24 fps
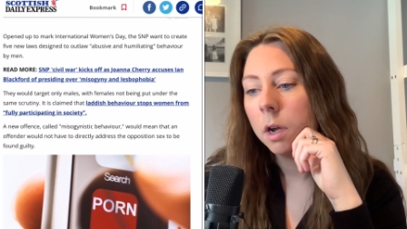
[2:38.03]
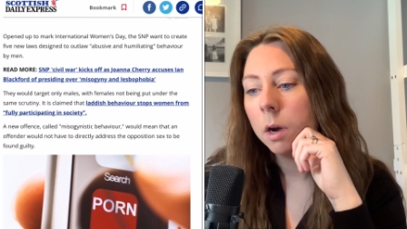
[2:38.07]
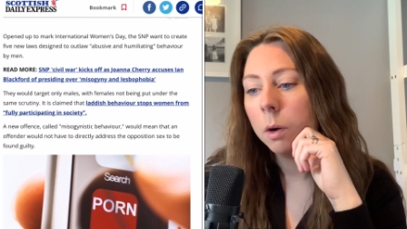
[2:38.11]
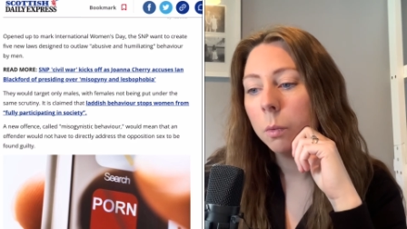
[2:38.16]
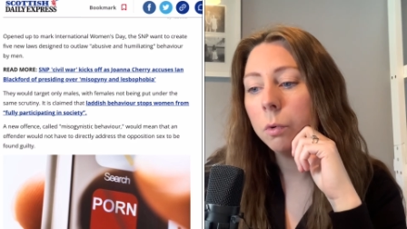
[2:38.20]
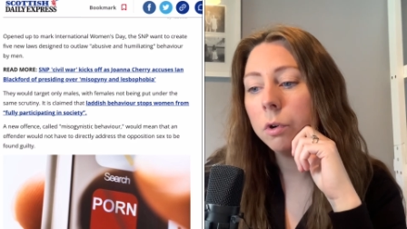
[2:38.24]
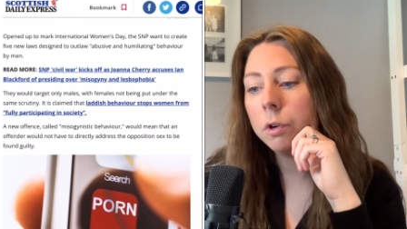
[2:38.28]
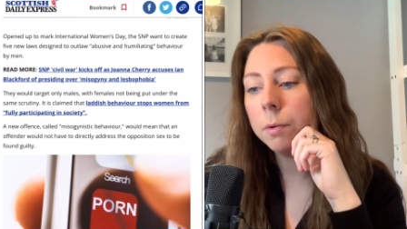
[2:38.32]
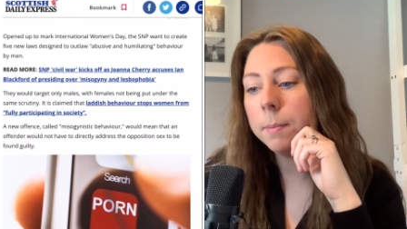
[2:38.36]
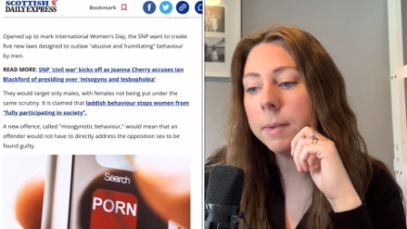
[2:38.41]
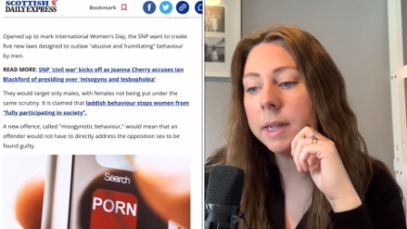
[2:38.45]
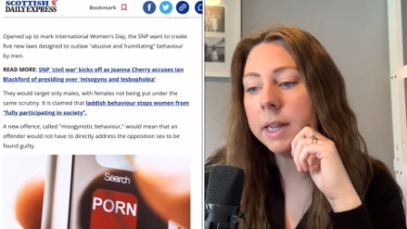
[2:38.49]

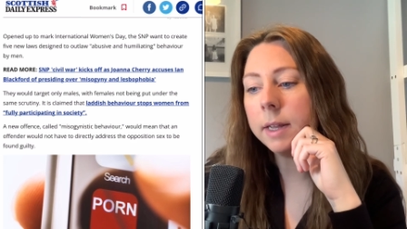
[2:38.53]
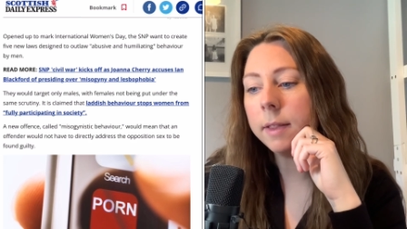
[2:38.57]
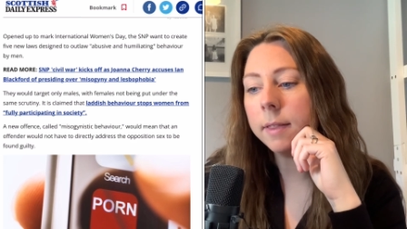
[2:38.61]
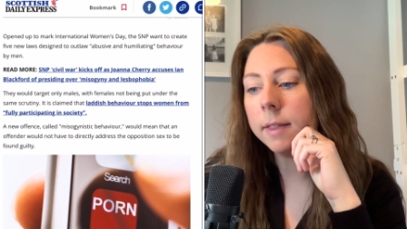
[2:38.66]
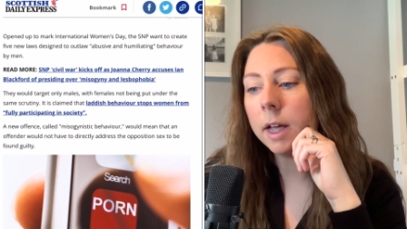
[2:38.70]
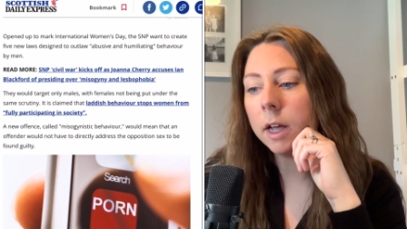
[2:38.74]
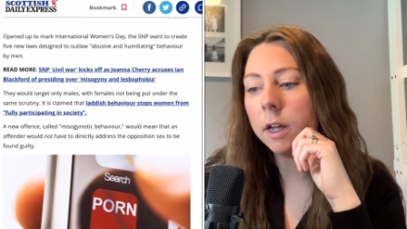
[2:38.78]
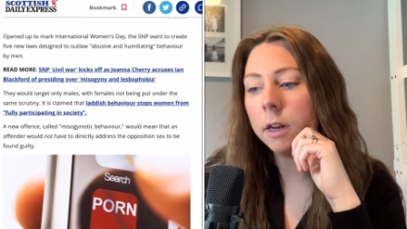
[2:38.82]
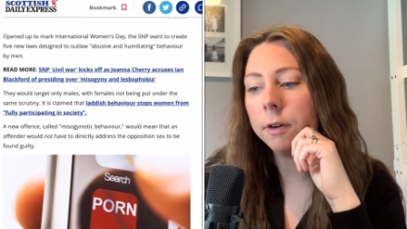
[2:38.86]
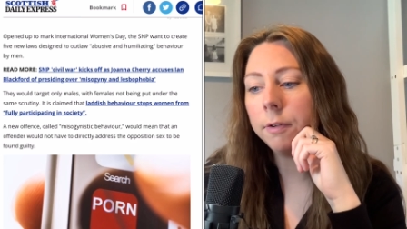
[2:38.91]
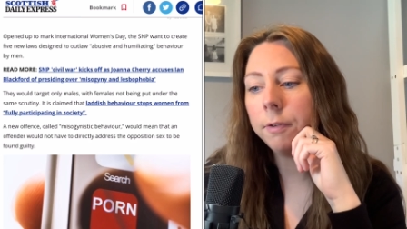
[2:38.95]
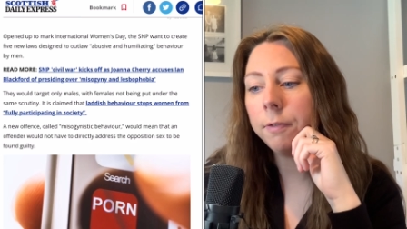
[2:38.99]
would mean
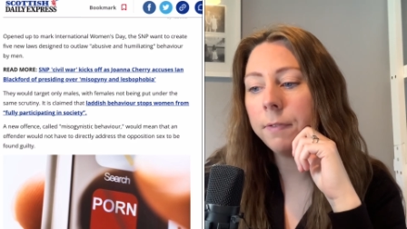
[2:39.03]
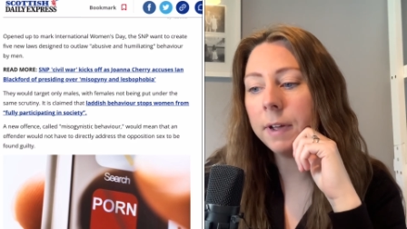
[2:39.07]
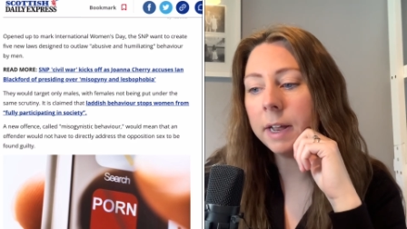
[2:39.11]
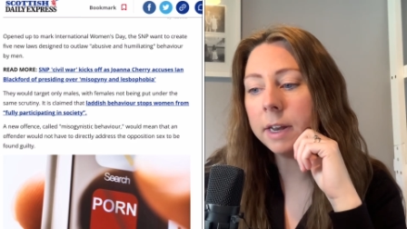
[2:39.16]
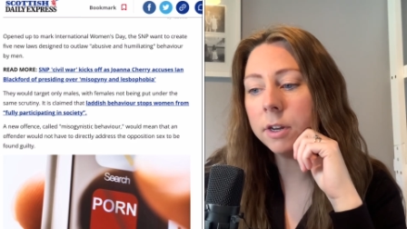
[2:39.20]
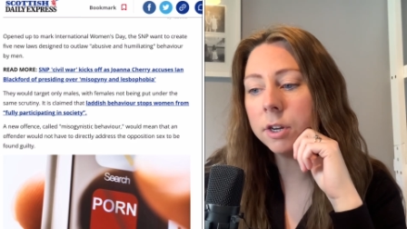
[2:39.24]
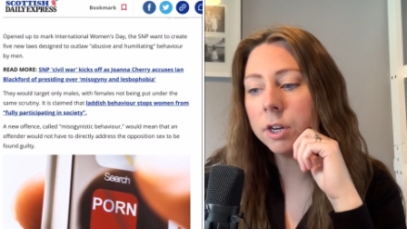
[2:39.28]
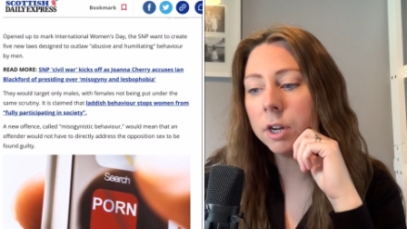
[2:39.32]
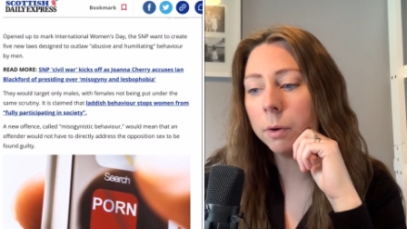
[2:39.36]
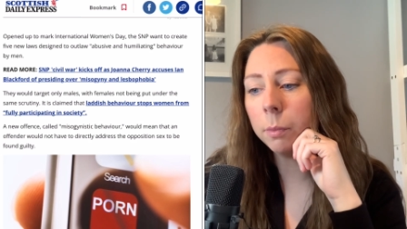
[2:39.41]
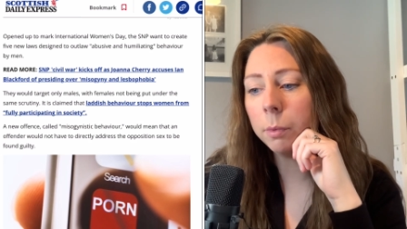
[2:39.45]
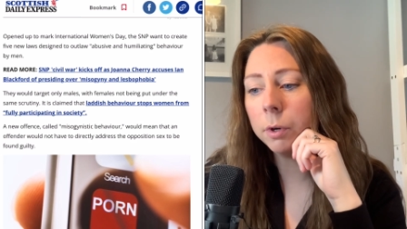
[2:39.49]
that an
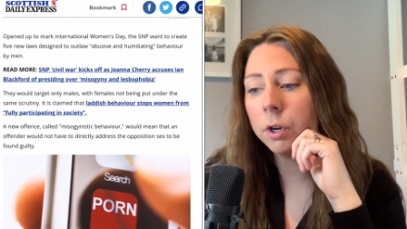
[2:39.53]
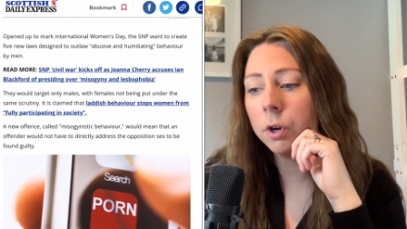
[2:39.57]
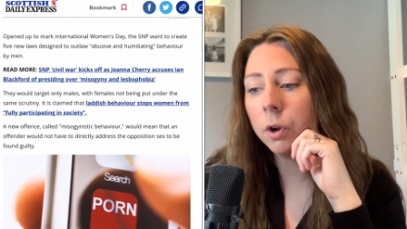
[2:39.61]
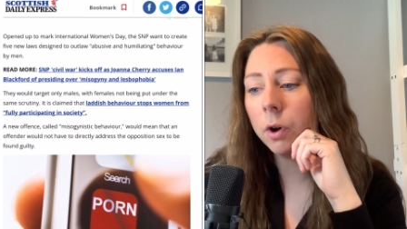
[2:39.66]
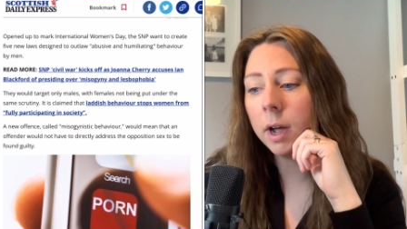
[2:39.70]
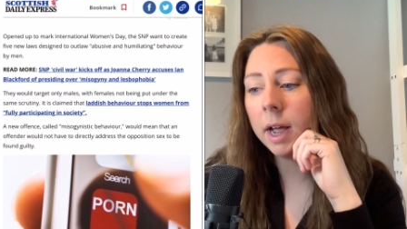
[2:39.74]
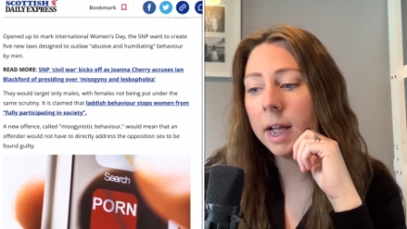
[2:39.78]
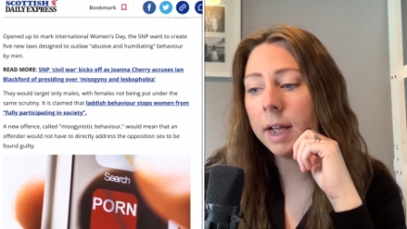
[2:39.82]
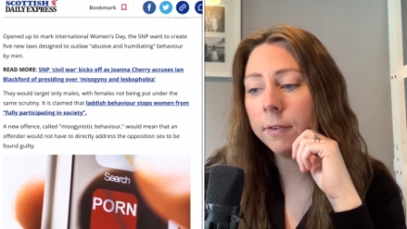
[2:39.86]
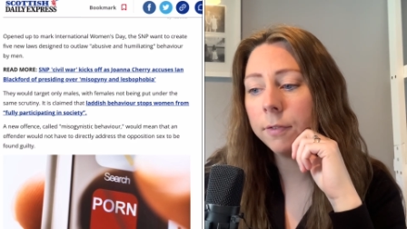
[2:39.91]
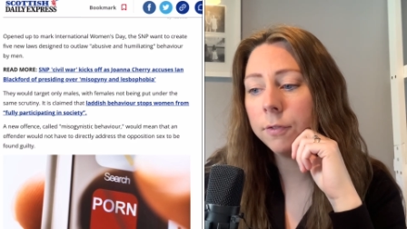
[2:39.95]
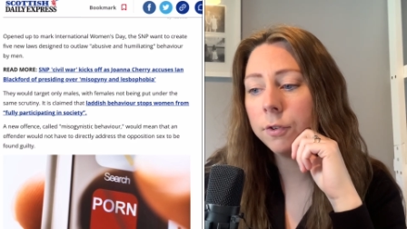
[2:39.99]
offender would
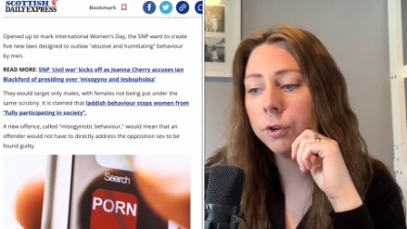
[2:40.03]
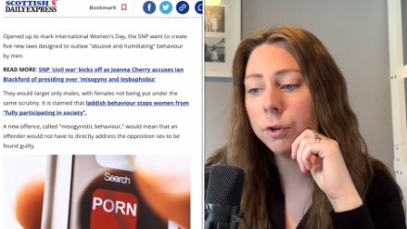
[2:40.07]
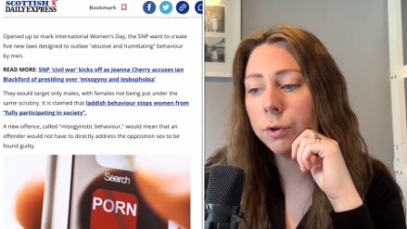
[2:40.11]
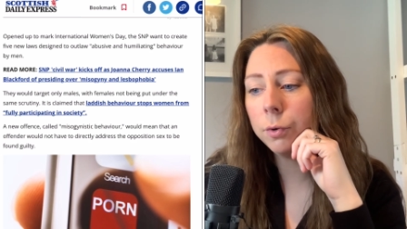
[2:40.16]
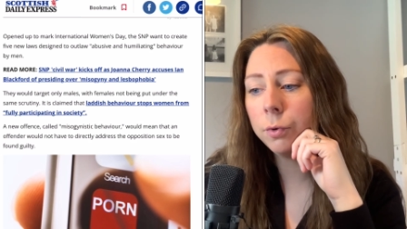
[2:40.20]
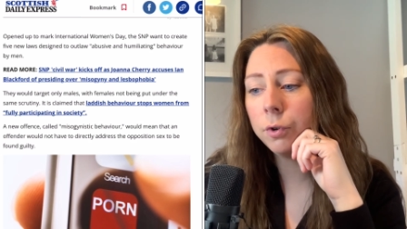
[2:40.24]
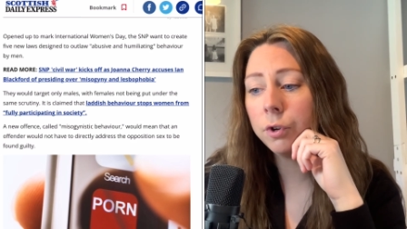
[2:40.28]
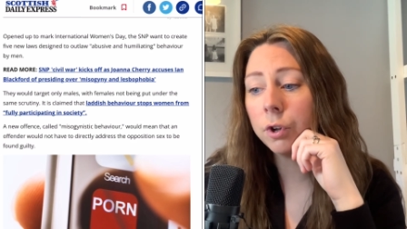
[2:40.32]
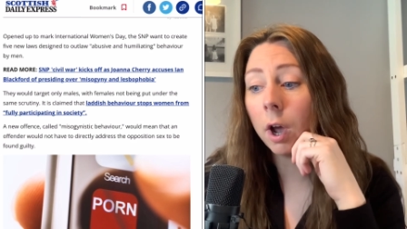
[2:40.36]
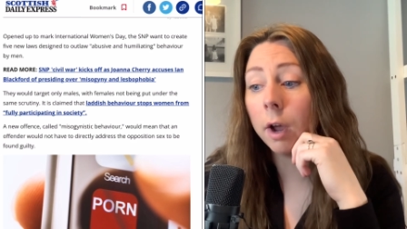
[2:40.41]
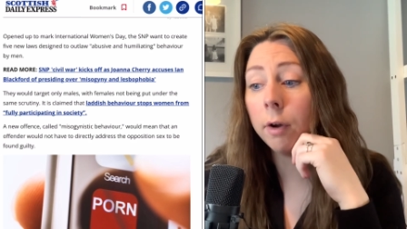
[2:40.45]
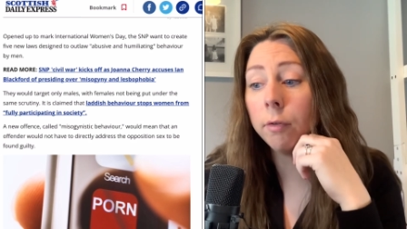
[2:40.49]
not have to
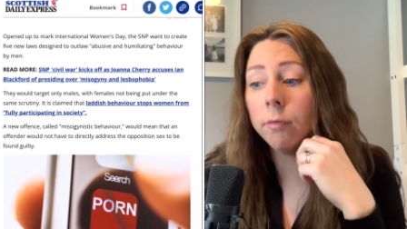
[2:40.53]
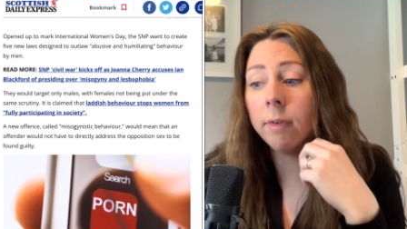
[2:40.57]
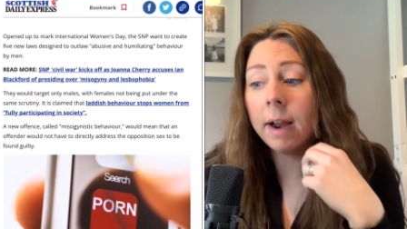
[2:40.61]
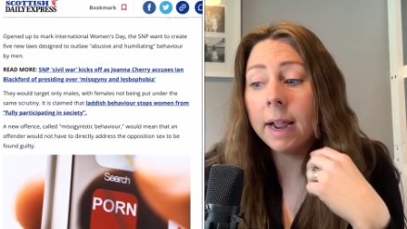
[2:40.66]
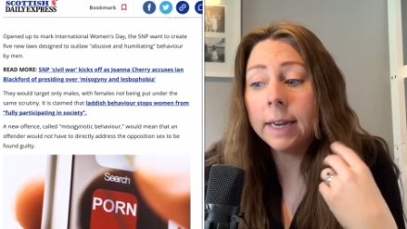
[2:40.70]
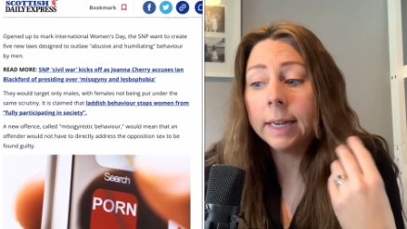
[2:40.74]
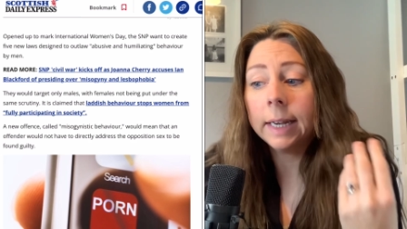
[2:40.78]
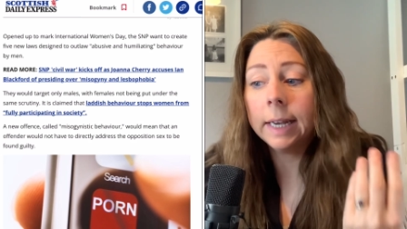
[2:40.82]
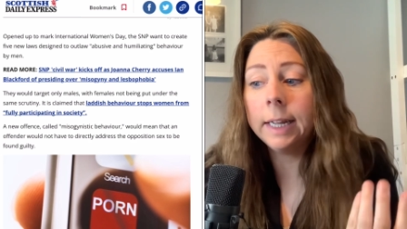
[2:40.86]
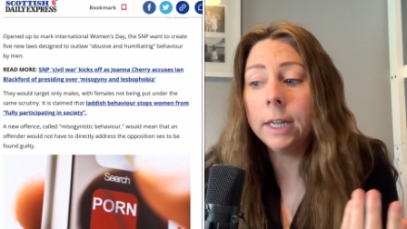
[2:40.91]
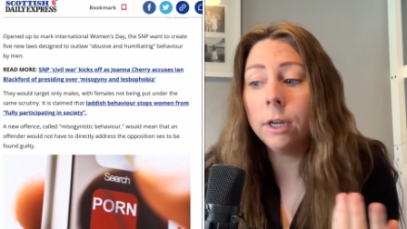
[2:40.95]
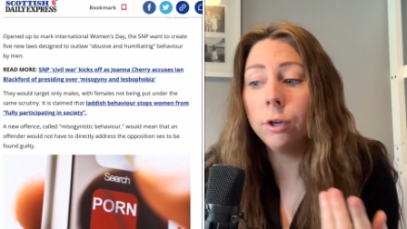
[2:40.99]

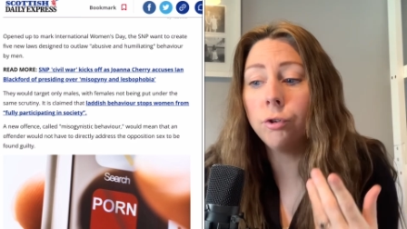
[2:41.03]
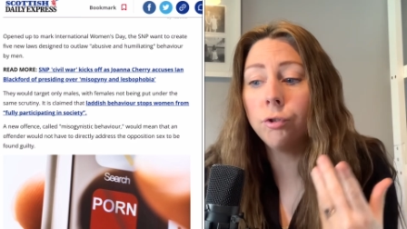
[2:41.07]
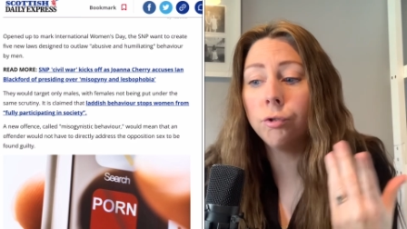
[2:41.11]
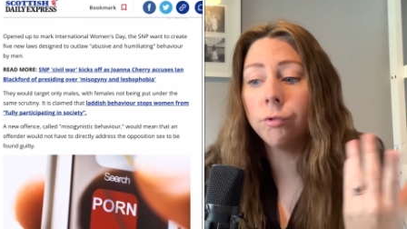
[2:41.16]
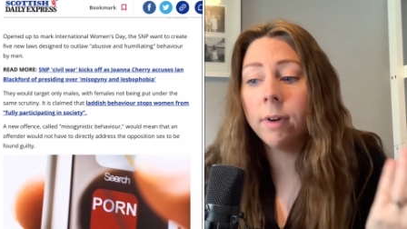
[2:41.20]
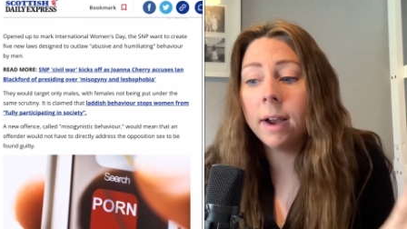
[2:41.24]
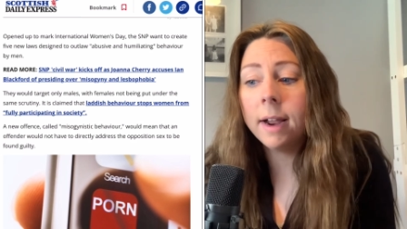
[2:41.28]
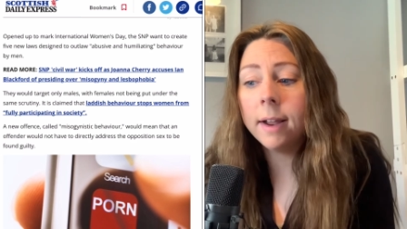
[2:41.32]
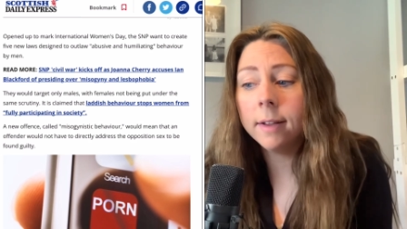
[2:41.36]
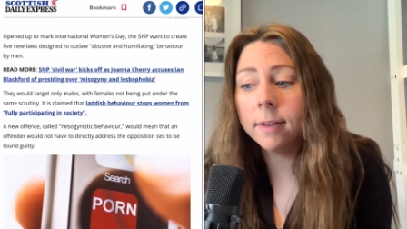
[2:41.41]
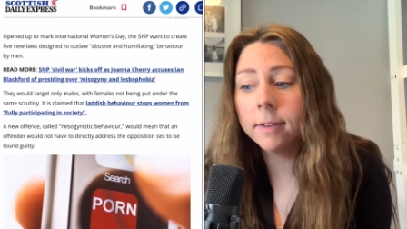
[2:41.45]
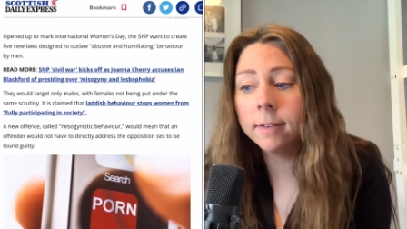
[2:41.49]
directly
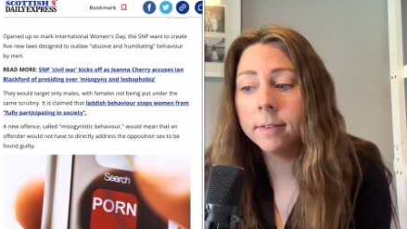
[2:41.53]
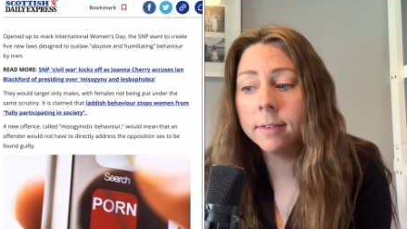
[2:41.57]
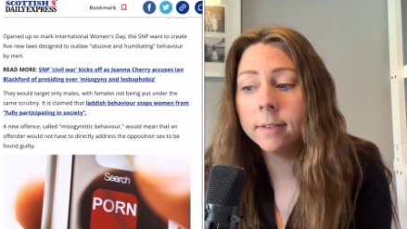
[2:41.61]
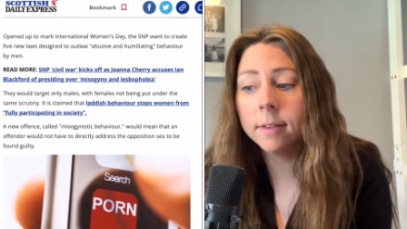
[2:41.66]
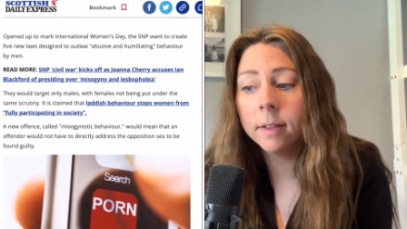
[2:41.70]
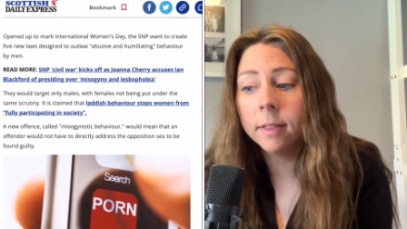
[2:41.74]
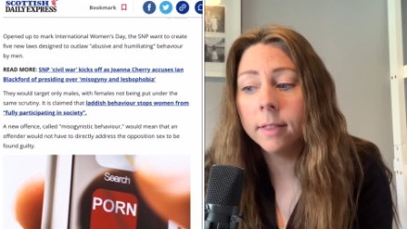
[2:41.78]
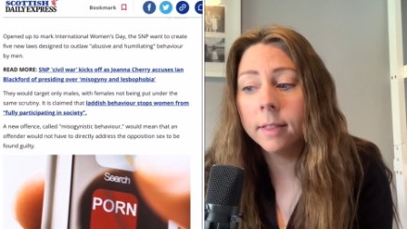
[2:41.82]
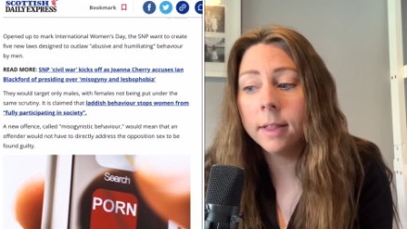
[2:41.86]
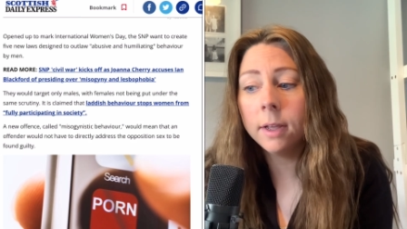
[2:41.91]
address